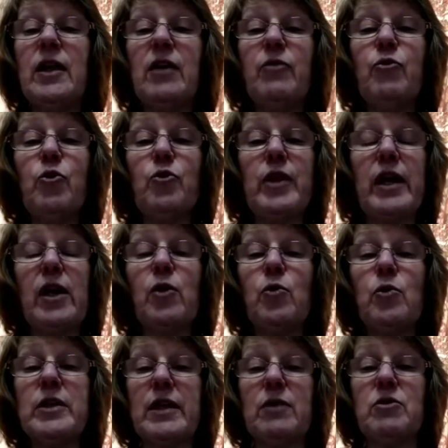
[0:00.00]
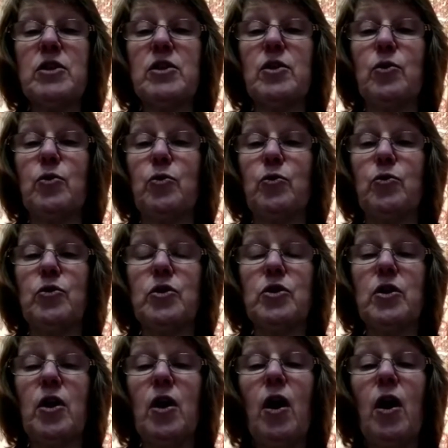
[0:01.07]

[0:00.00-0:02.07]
Therefore they called out to the Lord,